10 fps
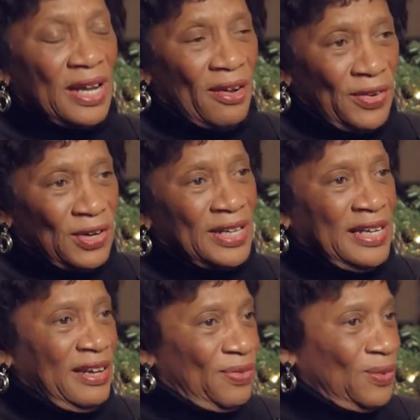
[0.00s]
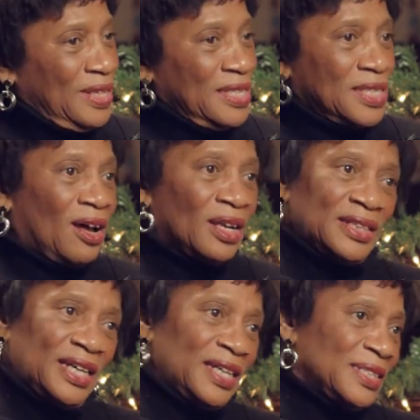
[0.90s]
how they're going to get through these
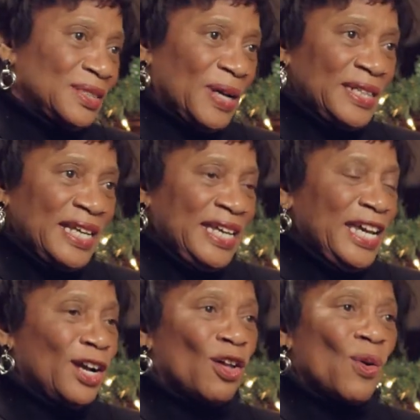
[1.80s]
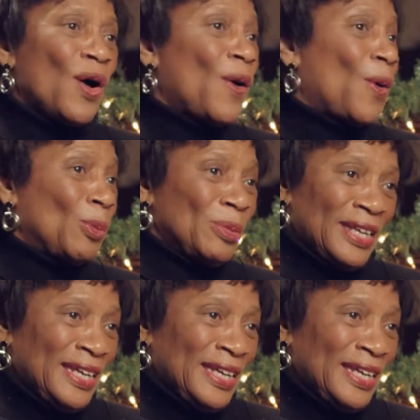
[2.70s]
holidays, right? They can't go home.